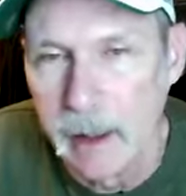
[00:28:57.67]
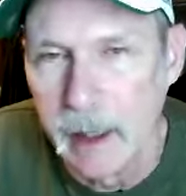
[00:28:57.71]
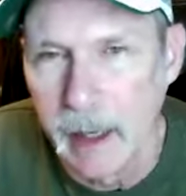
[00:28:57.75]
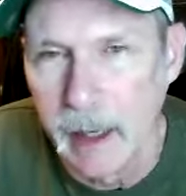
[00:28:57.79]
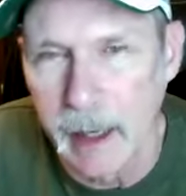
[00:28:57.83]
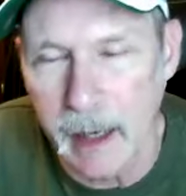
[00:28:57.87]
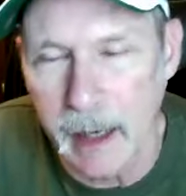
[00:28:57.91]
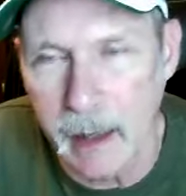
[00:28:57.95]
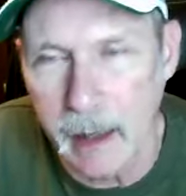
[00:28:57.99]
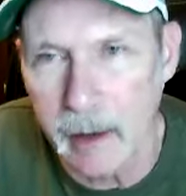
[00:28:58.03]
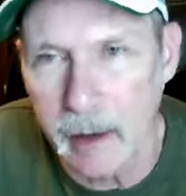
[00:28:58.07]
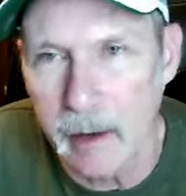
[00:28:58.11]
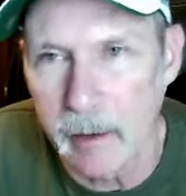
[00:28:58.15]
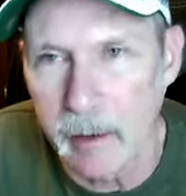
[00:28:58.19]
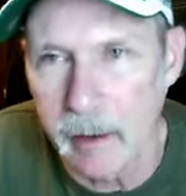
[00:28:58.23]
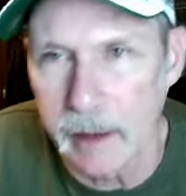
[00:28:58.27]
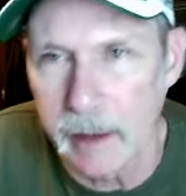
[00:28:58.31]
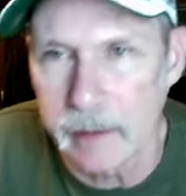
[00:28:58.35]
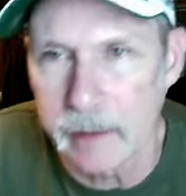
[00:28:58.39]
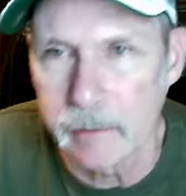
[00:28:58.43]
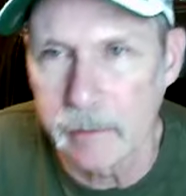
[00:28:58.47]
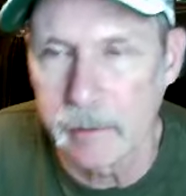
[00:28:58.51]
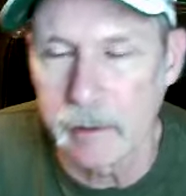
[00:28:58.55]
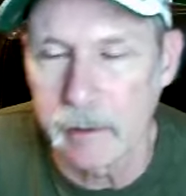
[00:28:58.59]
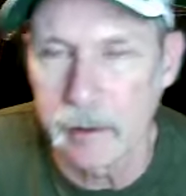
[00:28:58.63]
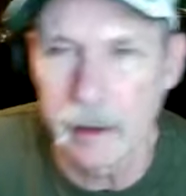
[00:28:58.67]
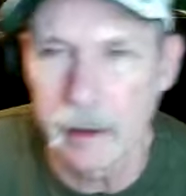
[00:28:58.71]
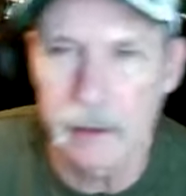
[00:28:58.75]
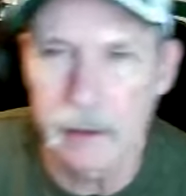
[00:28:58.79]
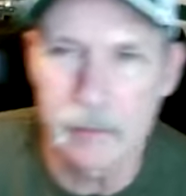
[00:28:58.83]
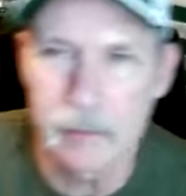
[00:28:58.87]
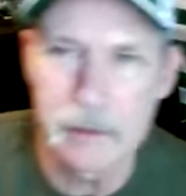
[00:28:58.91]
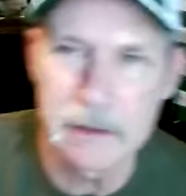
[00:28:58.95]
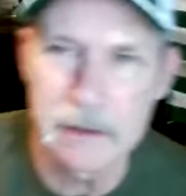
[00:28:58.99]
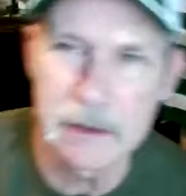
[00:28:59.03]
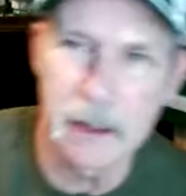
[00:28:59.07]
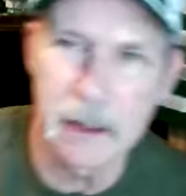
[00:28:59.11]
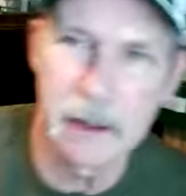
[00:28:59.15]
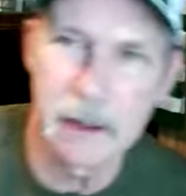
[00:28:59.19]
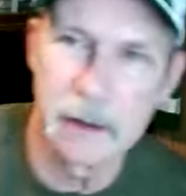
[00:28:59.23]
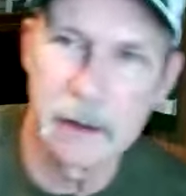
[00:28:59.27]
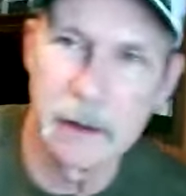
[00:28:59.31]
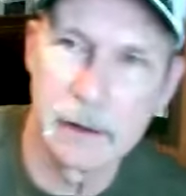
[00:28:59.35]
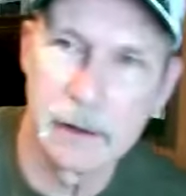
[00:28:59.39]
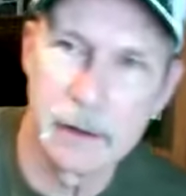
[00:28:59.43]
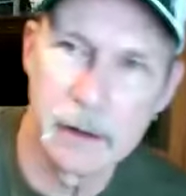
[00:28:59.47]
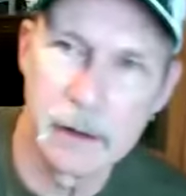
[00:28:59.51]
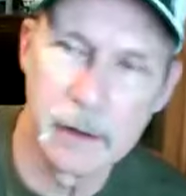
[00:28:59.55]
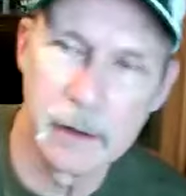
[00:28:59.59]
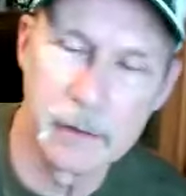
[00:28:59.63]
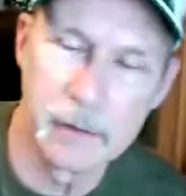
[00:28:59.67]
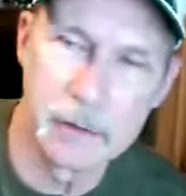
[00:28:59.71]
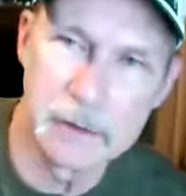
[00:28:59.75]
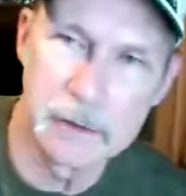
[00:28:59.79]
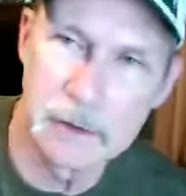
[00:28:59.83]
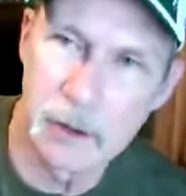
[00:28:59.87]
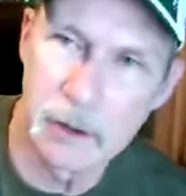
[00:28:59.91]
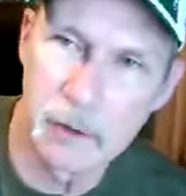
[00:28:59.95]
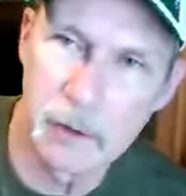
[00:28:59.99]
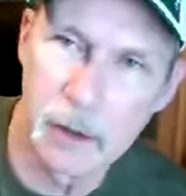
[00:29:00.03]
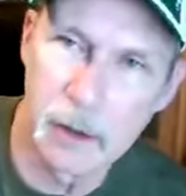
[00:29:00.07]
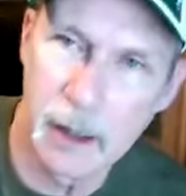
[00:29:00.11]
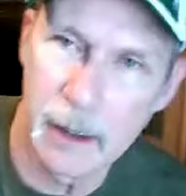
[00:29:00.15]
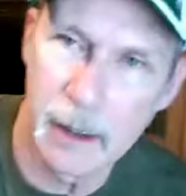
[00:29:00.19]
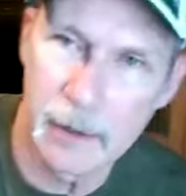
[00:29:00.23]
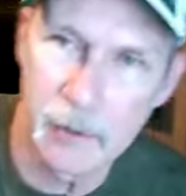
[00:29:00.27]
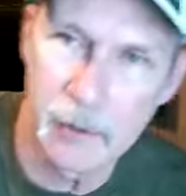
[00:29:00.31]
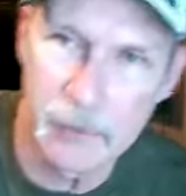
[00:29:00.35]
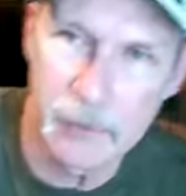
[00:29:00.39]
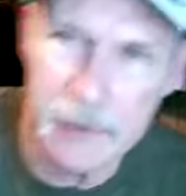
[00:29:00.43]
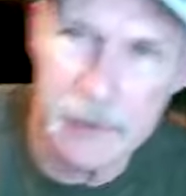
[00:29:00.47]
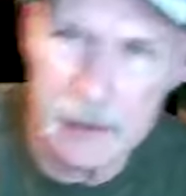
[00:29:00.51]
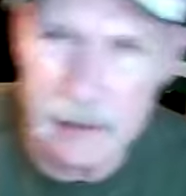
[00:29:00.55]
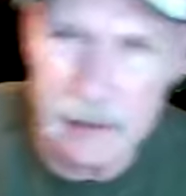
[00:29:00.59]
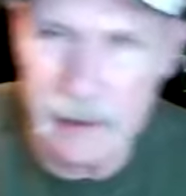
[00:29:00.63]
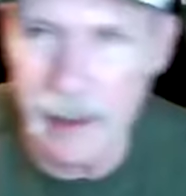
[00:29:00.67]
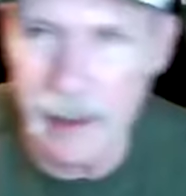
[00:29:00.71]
And I like we said in the other show, I don't think he